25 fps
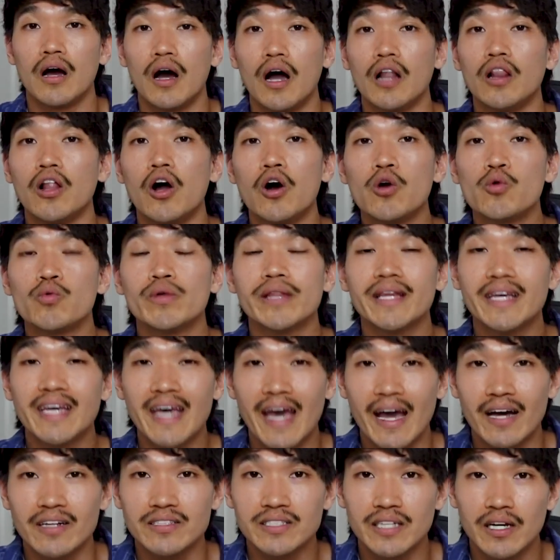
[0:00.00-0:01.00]
along with a
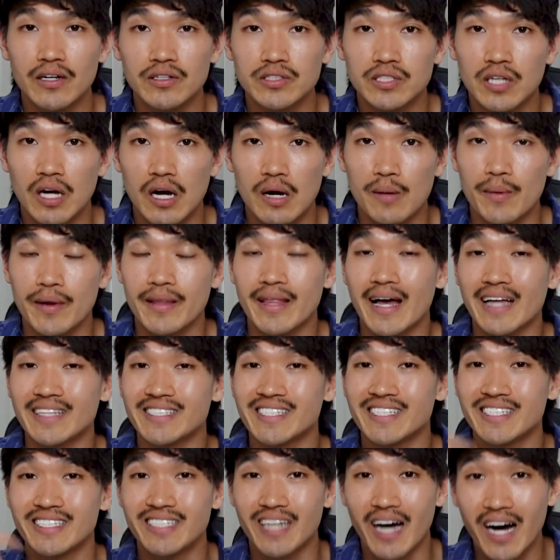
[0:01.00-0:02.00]
countdown timer that
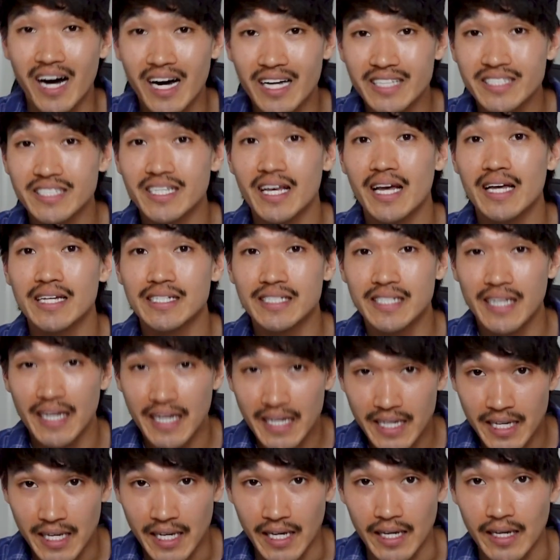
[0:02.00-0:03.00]
starts
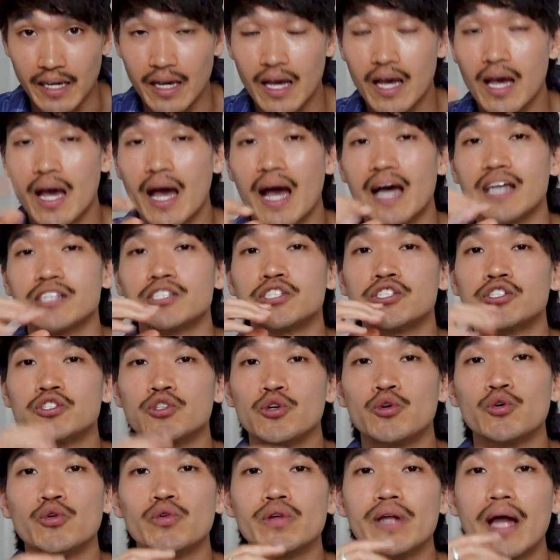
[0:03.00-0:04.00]
ticking as
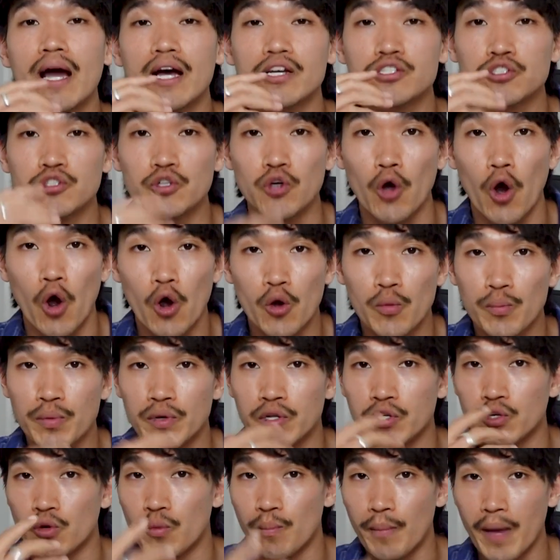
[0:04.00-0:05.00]
soon as you
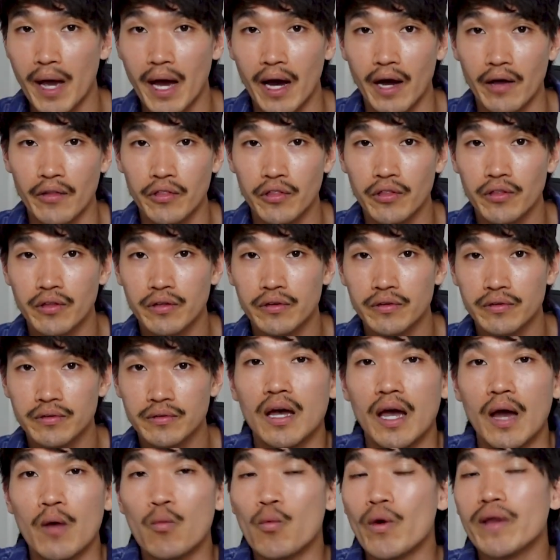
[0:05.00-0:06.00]
open your mouth.
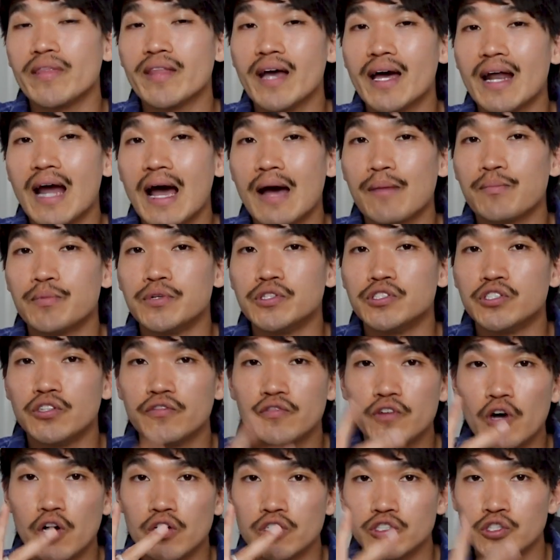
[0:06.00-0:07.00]
And when that happens,
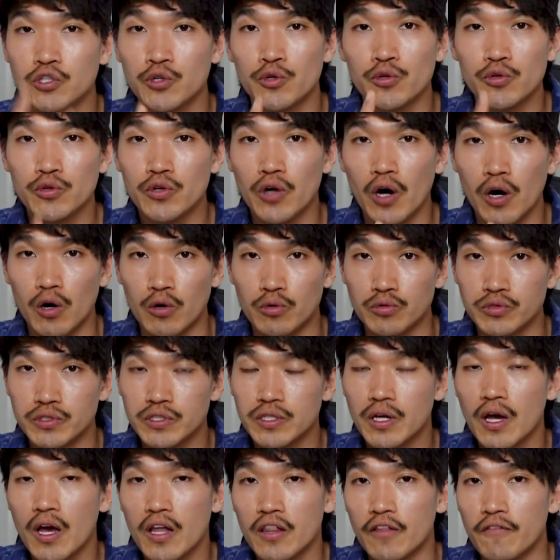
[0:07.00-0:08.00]
you've got 2
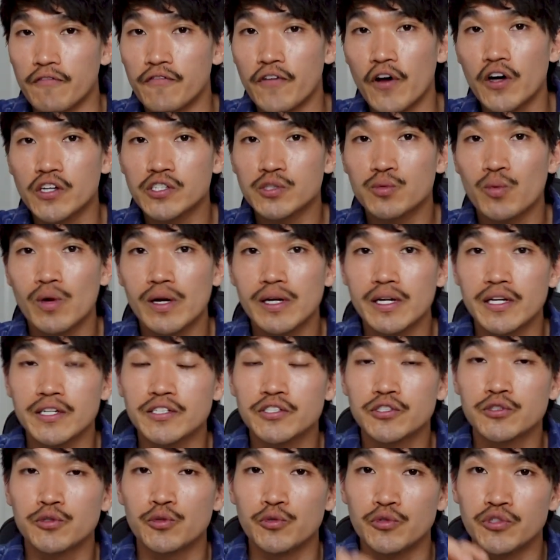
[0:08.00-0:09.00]
goals. The first one
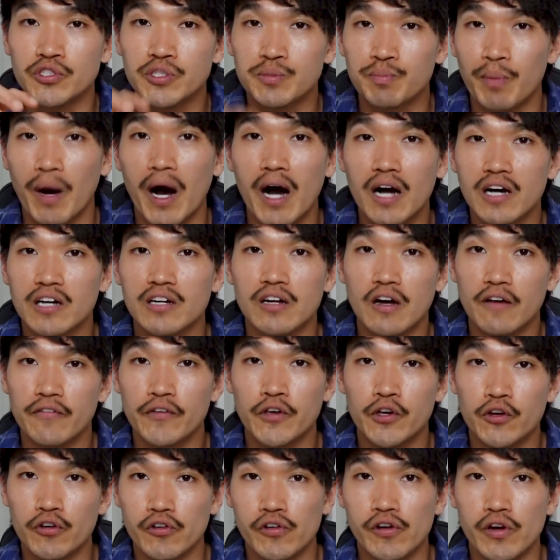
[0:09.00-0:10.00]
is to spark enough
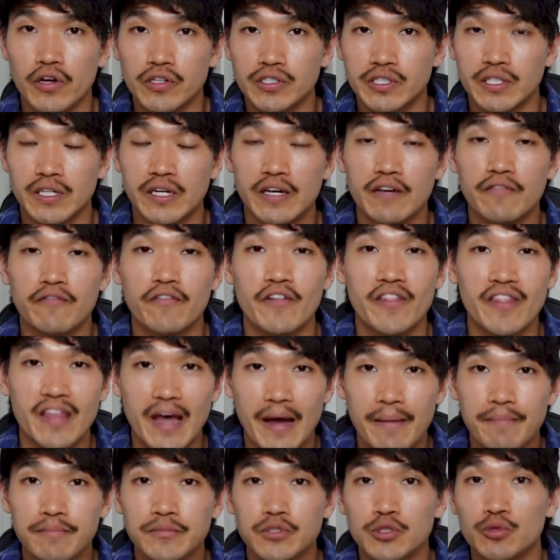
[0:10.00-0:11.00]
curiosity for
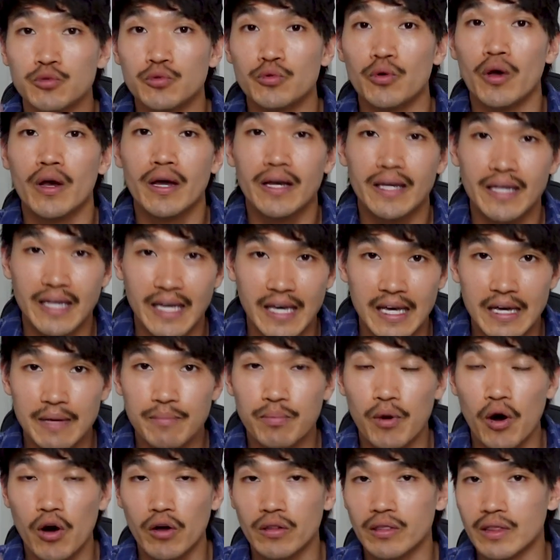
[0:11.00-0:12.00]
them to
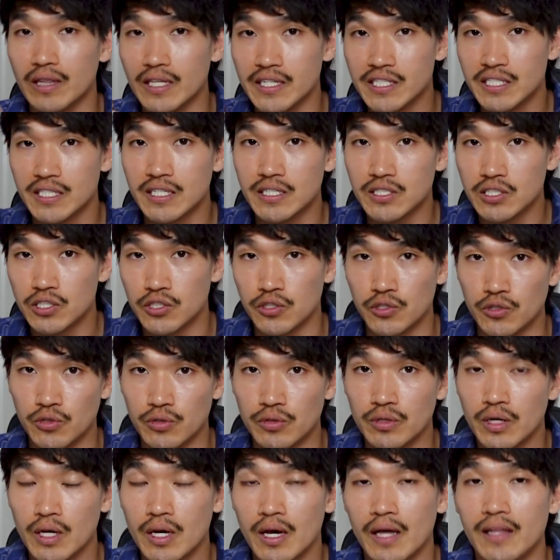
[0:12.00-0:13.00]
keep on listening to
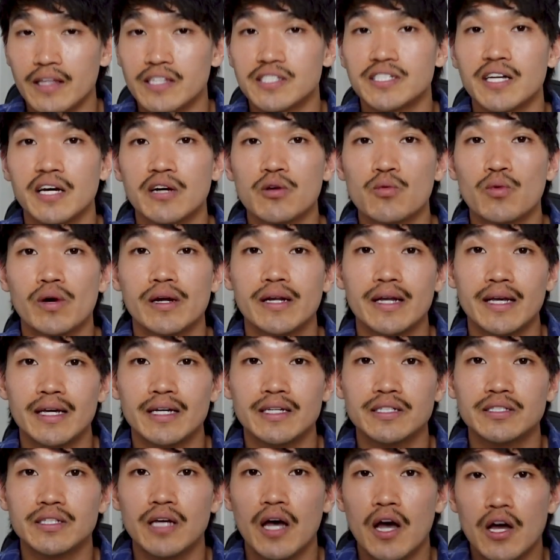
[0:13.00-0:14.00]
you. And the second one
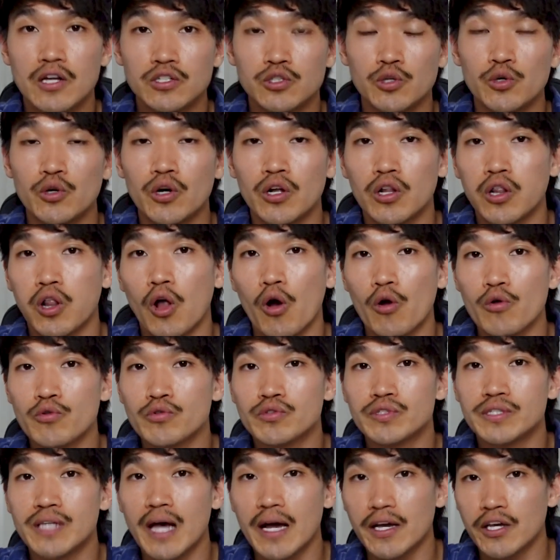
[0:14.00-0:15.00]
is to
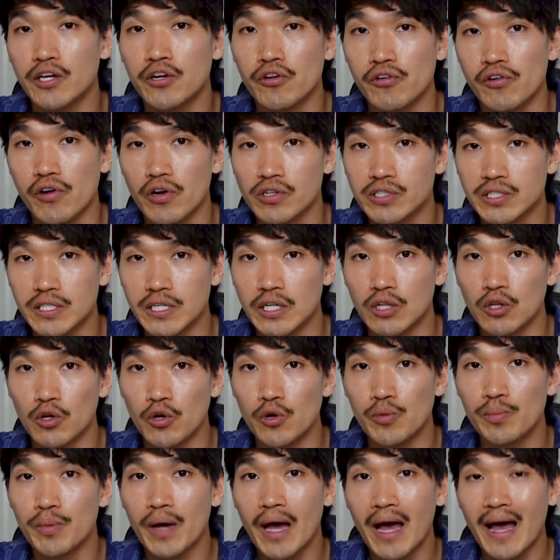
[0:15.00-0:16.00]
close that curiosity
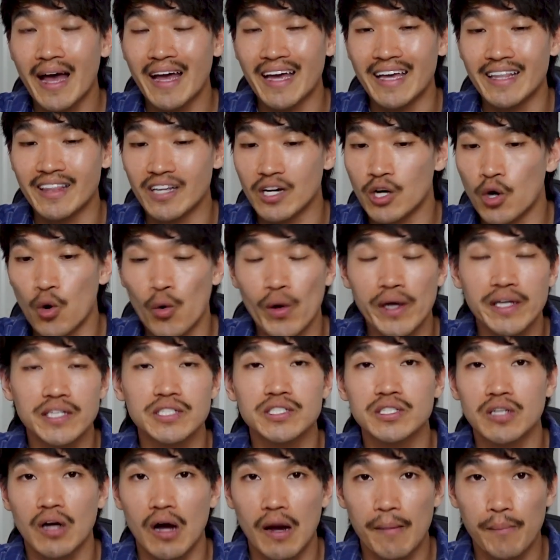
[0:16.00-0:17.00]
loop in the
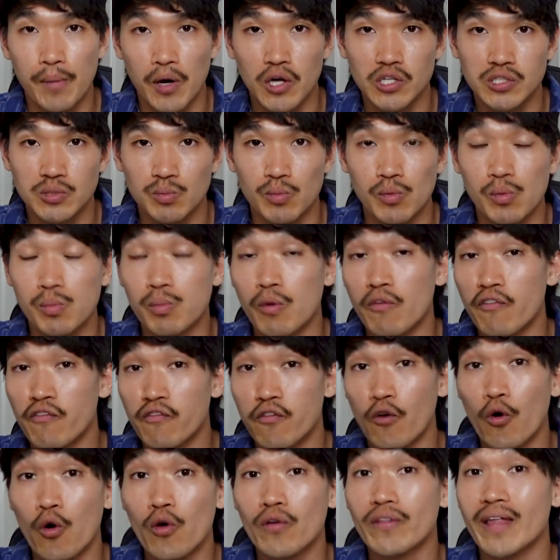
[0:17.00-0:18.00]
quickest time possible
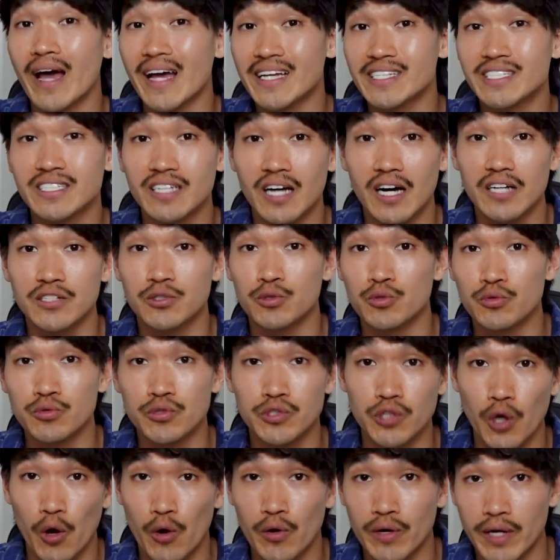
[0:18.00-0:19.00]
before they start to
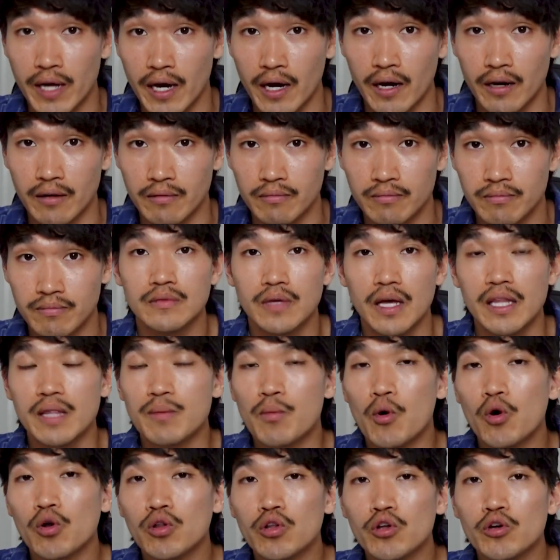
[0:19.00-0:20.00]
zone out. And the
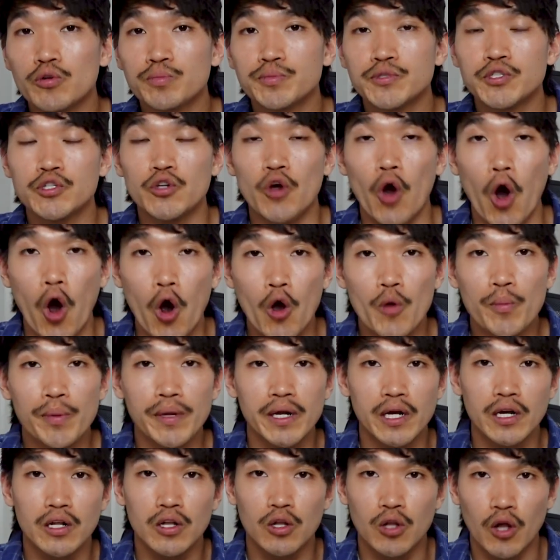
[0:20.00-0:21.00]
more loops you
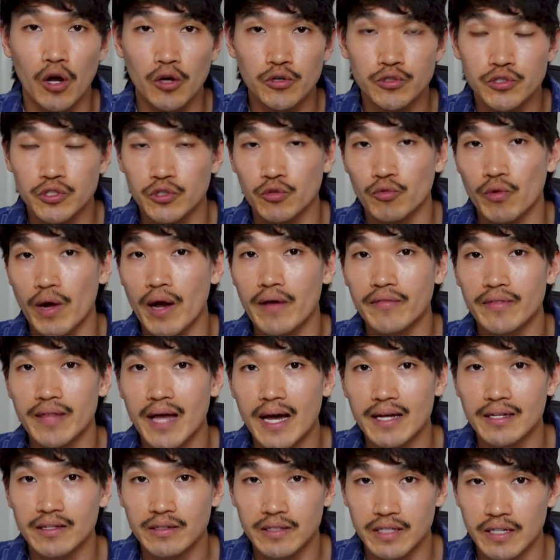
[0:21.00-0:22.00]
open and close throughout
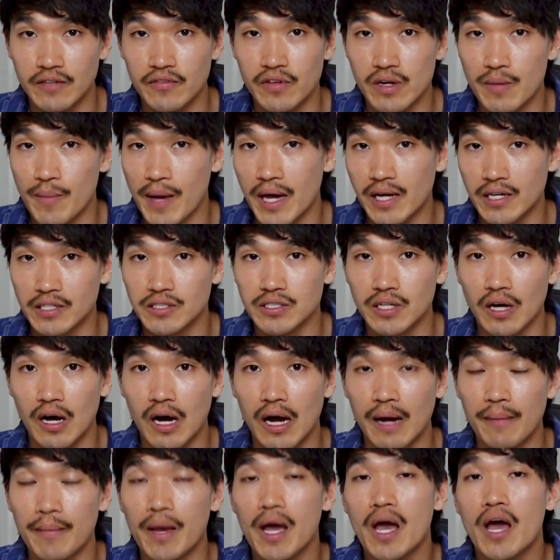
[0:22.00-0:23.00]
that given amount of
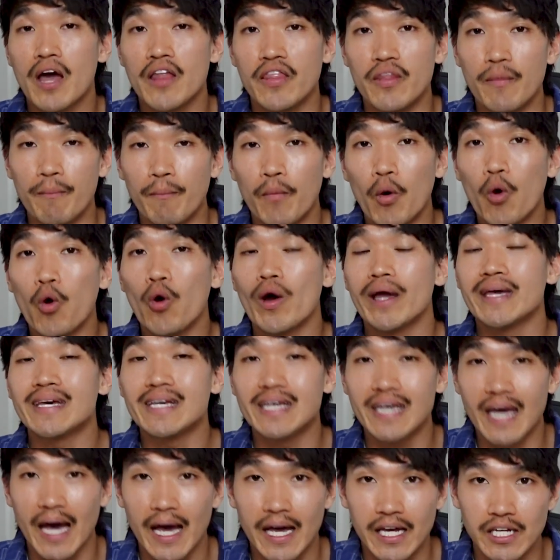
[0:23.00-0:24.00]
time, the more
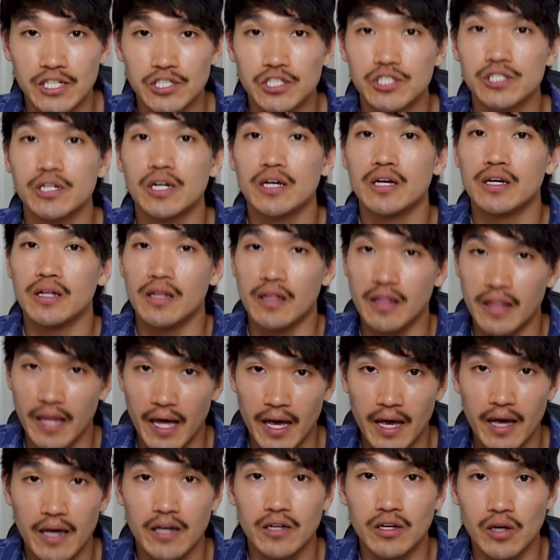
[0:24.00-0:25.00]
engaged
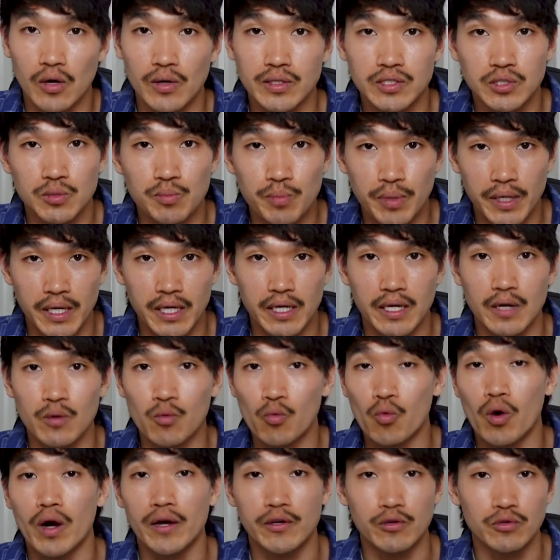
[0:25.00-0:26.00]
they're going to be
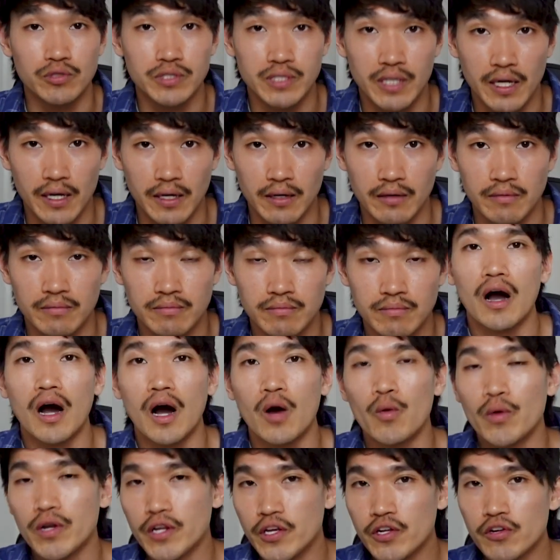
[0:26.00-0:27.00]
in what you're saying.
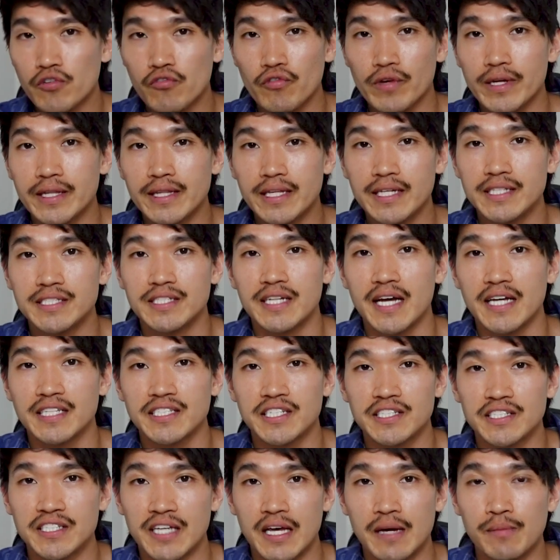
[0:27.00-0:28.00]
I want you to read these
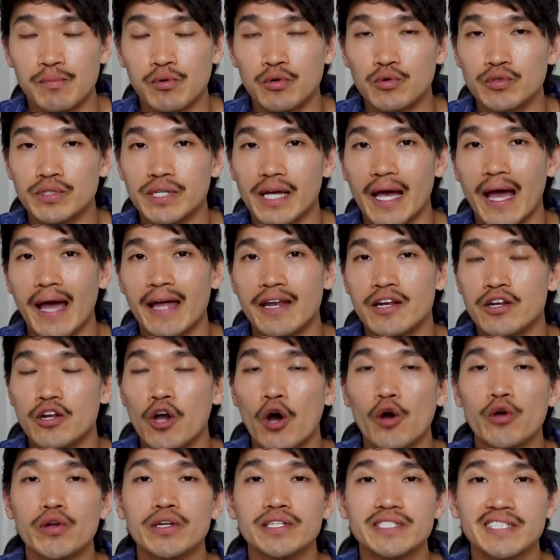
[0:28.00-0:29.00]
next examples and
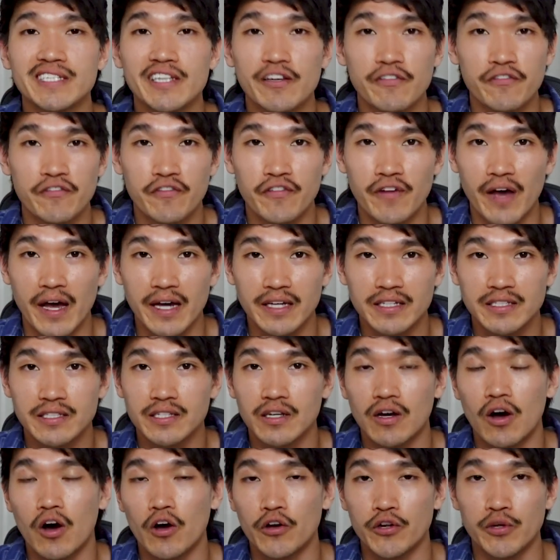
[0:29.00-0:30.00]
notice the
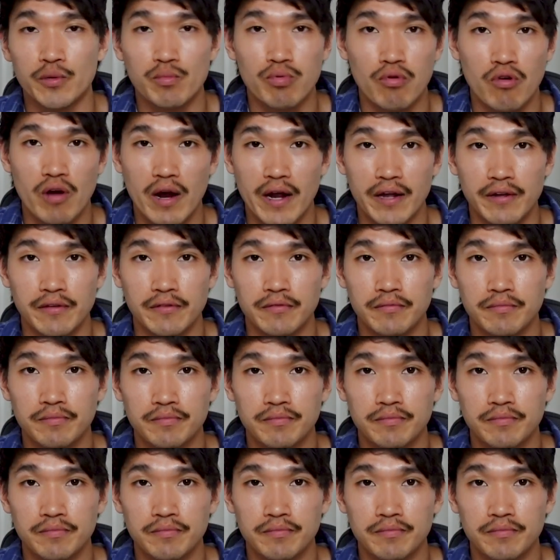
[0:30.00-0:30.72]
effect on your brain.